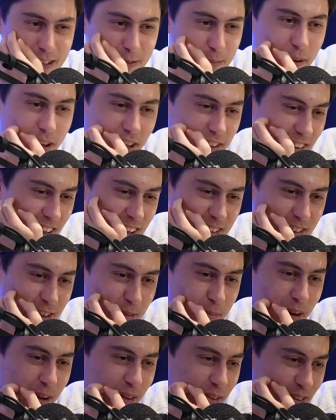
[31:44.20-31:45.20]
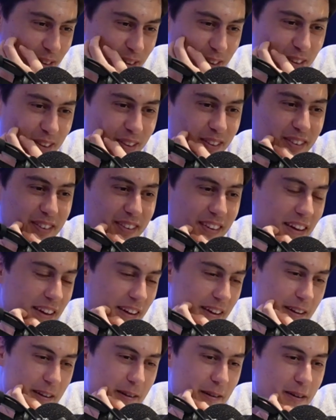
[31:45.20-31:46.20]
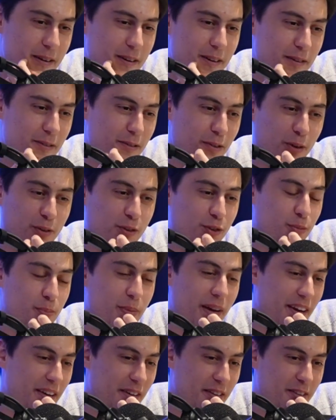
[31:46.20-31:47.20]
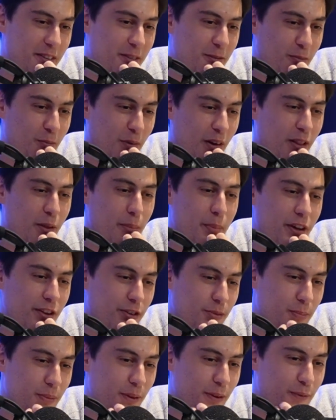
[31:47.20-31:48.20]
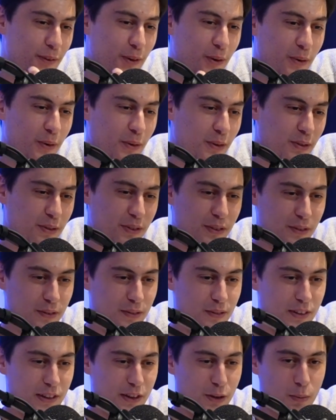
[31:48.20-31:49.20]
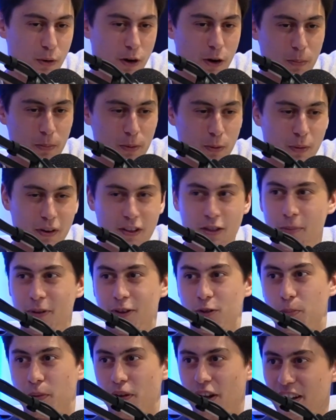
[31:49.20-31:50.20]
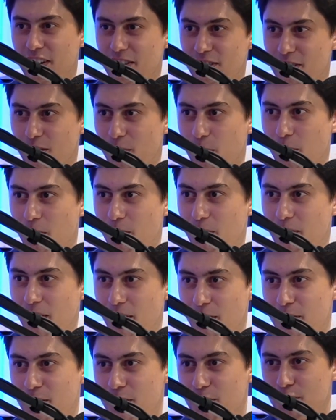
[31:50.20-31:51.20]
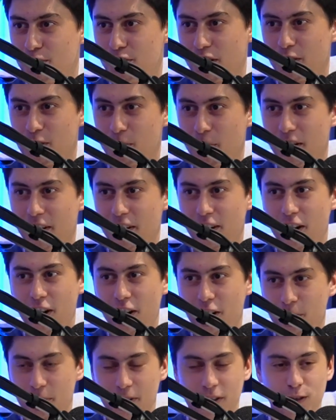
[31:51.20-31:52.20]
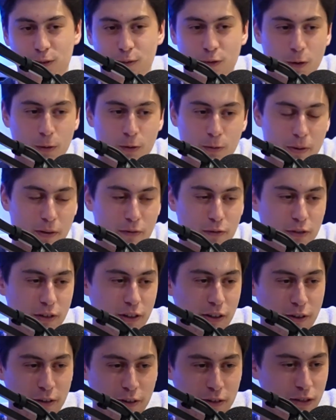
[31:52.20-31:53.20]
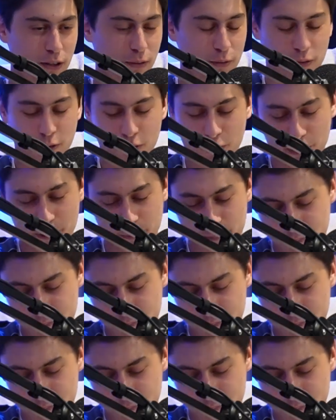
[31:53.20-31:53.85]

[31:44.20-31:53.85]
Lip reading: His past 18 months has not just been one of the best midfielders in the world, but one of the best players in the world. I think you could generally make an argument. His form's been ridiculous. Obviously,